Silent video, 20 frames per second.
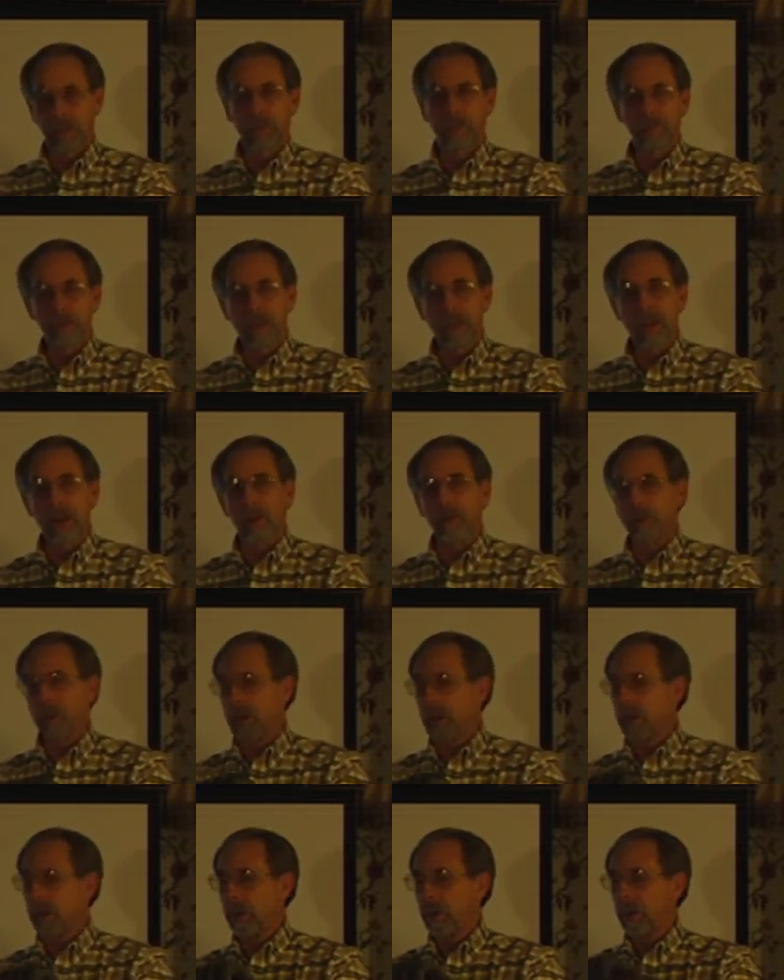down.
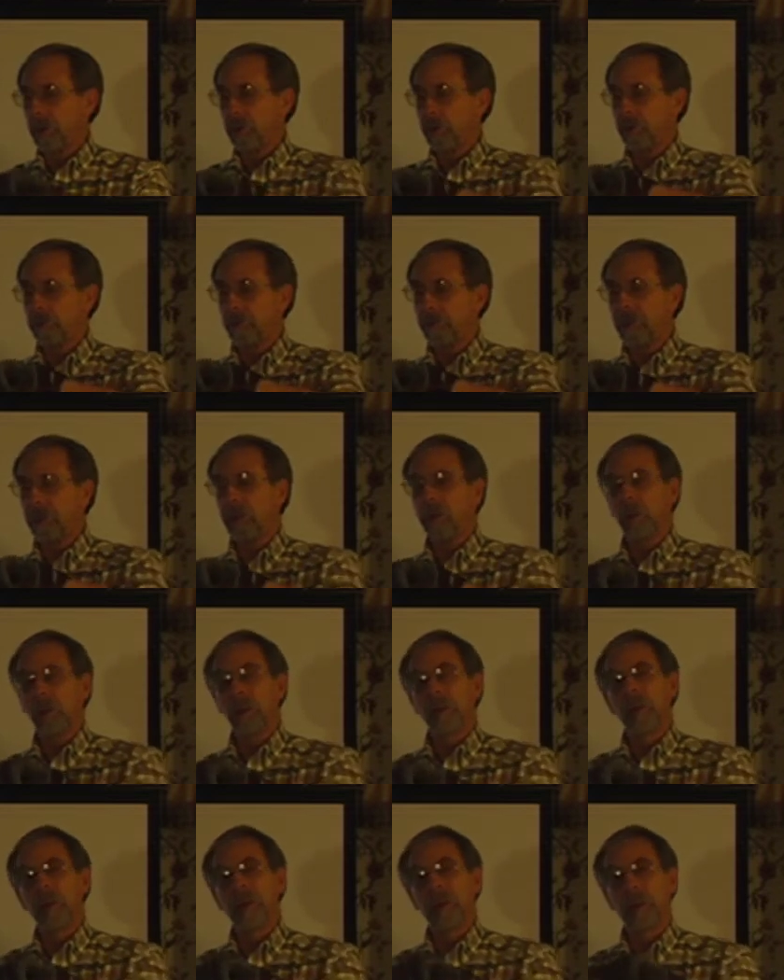You'll
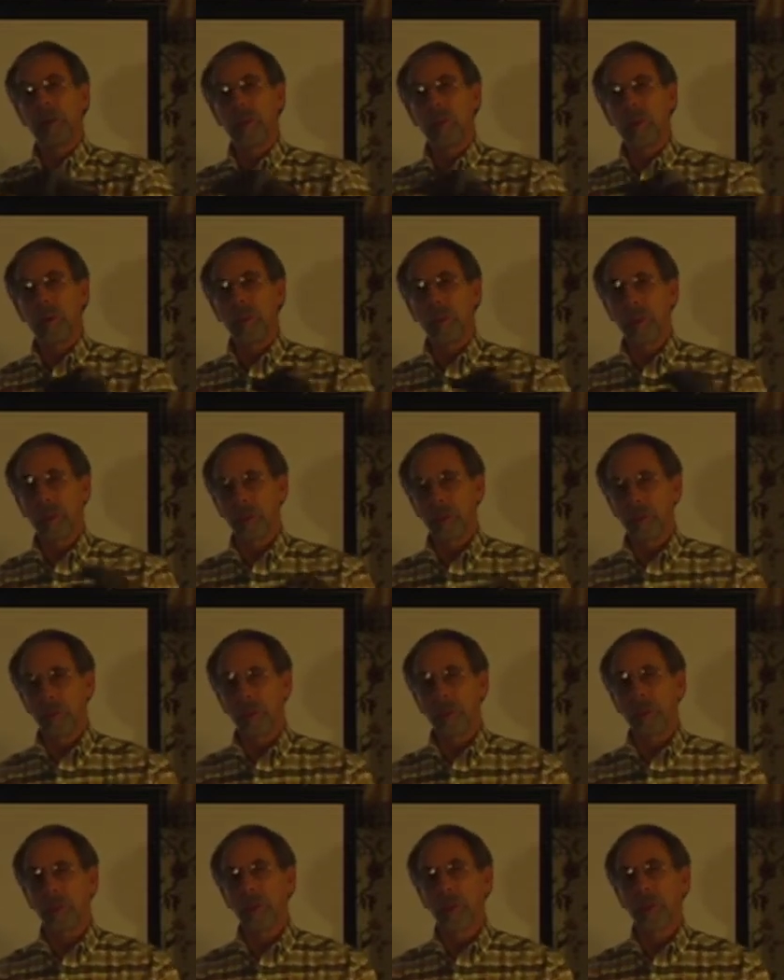feel the
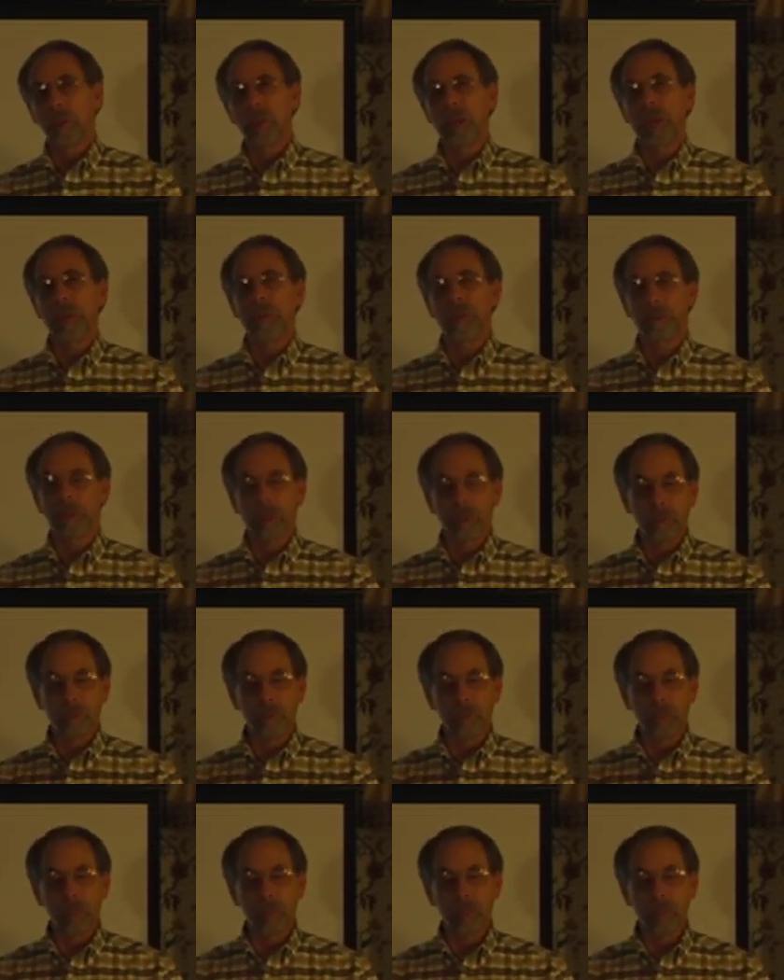strippers cut
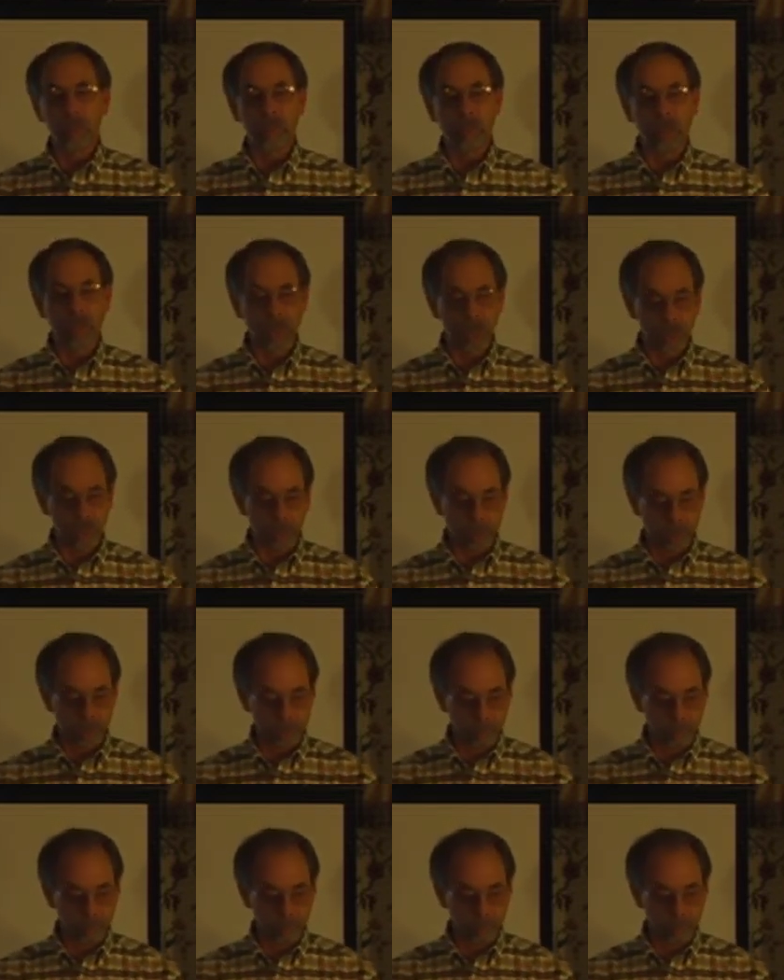through the insulation.